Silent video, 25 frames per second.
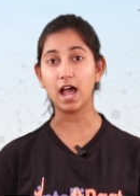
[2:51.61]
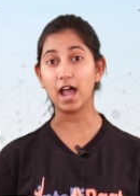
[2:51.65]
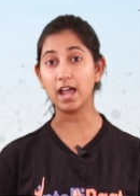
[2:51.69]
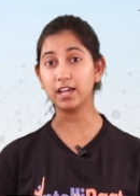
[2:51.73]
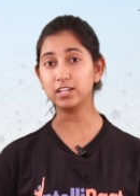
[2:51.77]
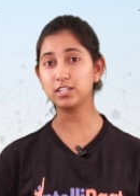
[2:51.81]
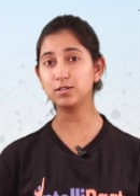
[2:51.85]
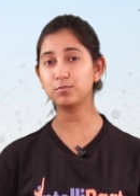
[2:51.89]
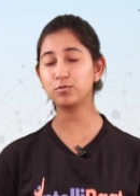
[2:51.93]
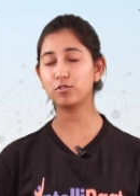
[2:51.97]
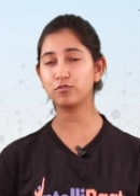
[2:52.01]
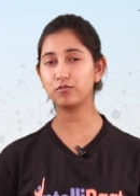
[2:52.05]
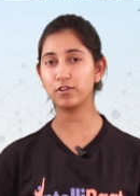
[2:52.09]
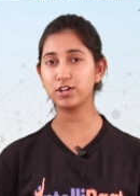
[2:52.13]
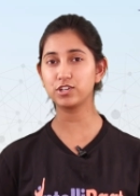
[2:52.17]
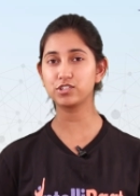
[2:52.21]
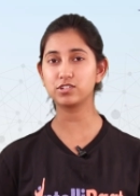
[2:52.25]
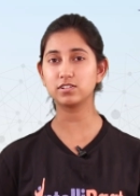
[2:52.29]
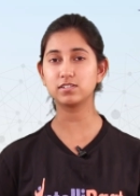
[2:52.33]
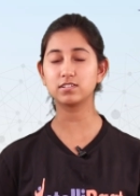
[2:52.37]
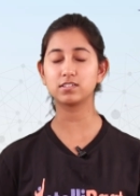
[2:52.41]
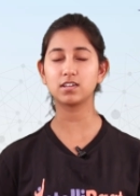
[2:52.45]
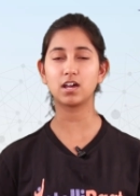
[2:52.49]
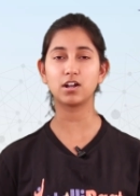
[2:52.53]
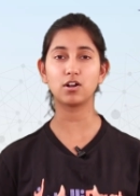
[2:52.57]
I T
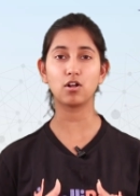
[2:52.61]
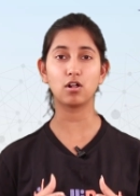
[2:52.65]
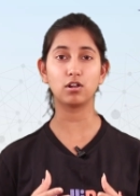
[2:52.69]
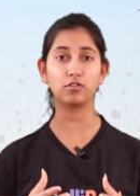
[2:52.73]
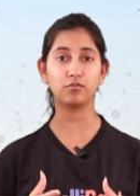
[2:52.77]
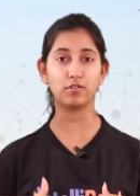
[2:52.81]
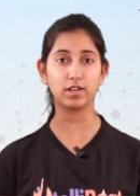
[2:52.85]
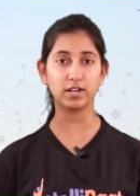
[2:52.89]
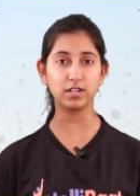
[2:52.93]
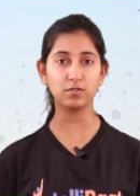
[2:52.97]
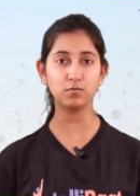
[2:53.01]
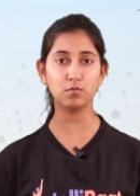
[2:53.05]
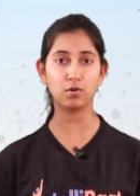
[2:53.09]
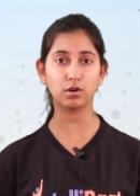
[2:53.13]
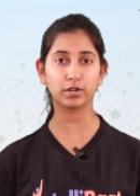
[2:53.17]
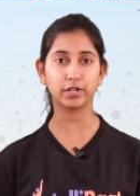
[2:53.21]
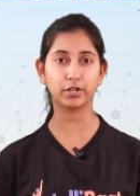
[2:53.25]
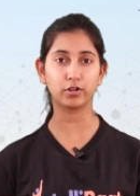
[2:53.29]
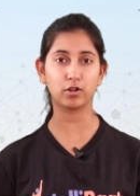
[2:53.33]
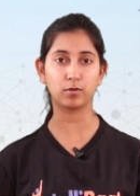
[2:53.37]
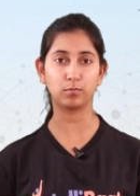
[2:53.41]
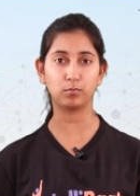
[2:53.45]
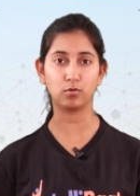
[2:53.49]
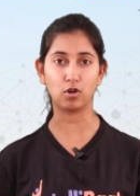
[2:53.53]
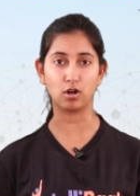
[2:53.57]
professionals are already
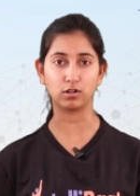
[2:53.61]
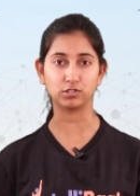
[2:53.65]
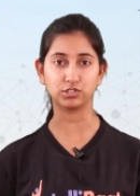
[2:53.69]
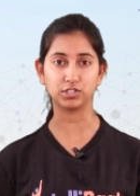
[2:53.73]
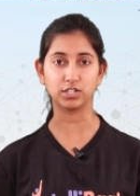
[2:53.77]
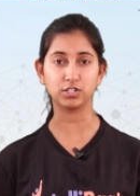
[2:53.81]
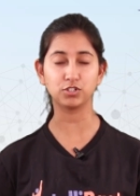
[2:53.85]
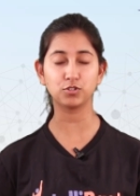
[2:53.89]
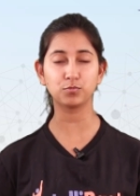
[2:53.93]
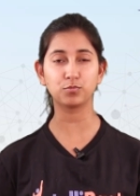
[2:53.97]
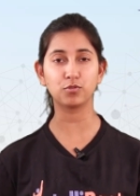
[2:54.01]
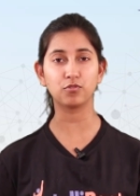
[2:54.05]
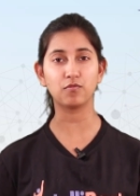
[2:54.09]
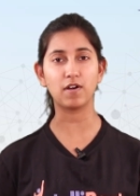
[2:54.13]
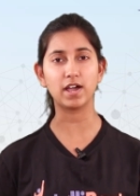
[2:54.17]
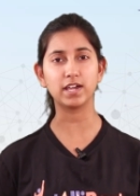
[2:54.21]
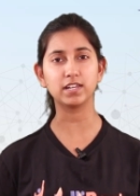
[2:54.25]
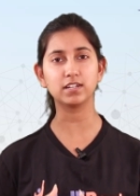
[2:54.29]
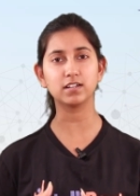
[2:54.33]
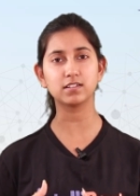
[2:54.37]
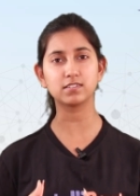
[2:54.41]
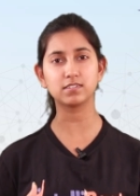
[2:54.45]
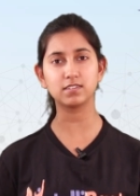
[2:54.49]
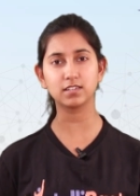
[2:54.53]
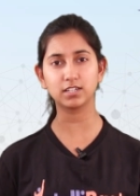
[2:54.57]
working on blockchain to
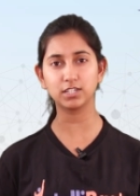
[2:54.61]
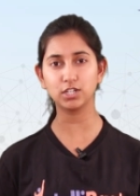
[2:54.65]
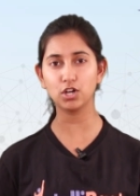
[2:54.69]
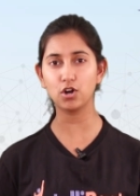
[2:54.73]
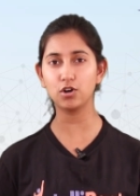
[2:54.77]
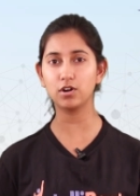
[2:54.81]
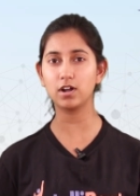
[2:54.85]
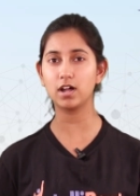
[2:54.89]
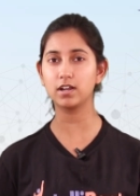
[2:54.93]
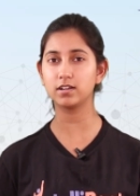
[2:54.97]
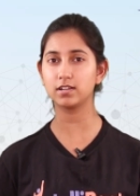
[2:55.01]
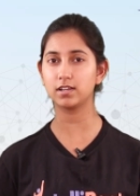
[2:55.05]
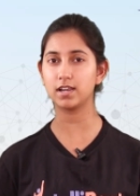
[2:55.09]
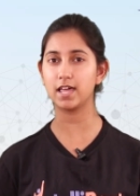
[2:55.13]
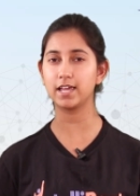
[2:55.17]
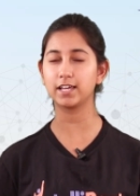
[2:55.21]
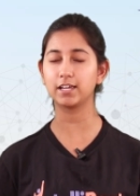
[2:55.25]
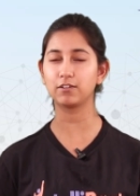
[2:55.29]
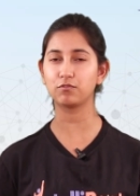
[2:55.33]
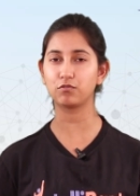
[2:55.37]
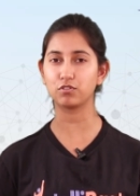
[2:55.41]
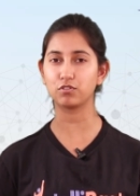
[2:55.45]
provide a secure underlying